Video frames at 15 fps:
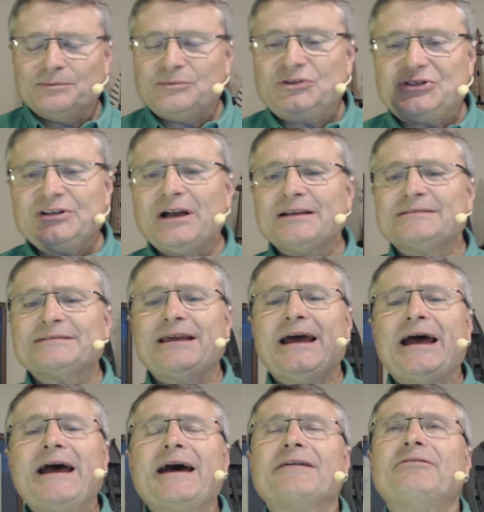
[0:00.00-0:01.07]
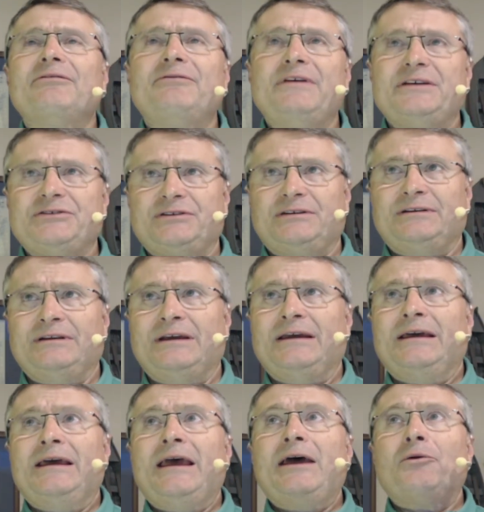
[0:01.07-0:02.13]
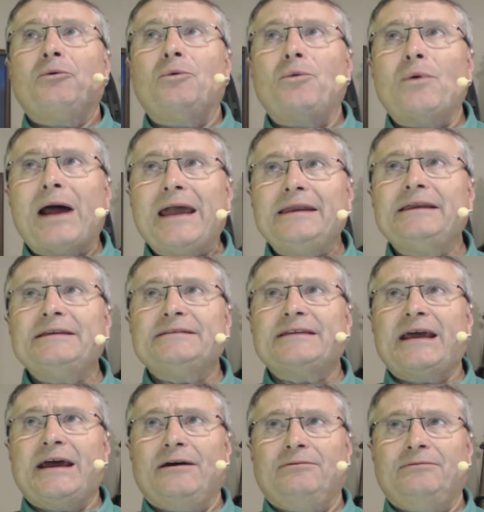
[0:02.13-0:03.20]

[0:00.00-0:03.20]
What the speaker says: Just have a vision. Write it down.